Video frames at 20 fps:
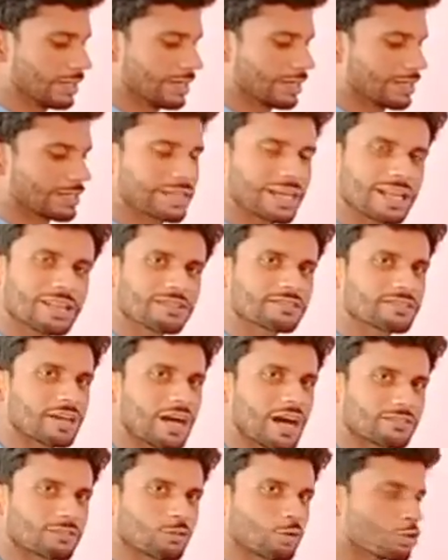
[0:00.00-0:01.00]
tells
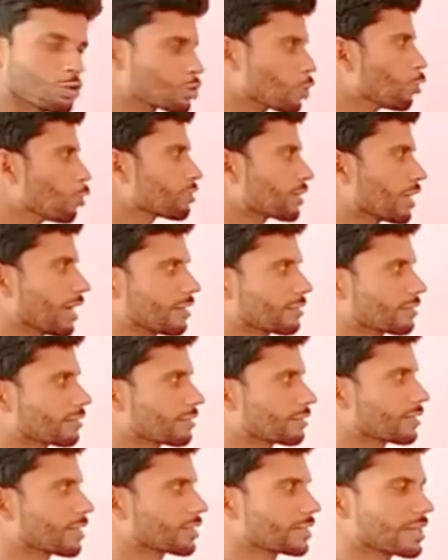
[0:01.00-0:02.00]
us or shows
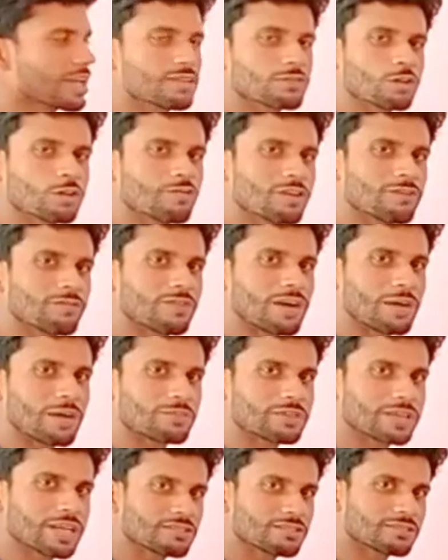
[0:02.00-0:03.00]
us, the tense of a
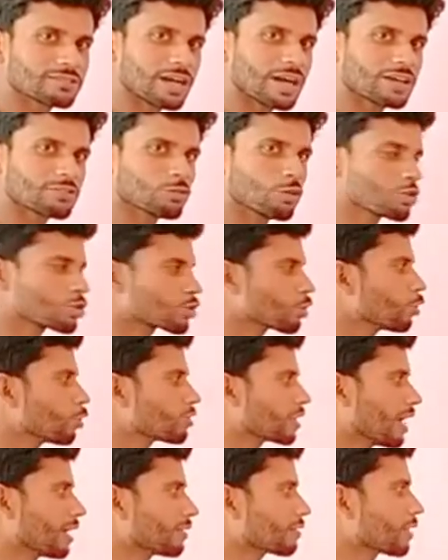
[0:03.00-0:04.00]
verb tells us or shows
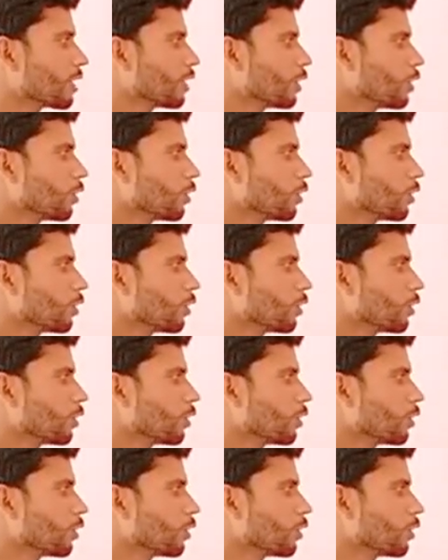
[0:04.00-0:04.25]
us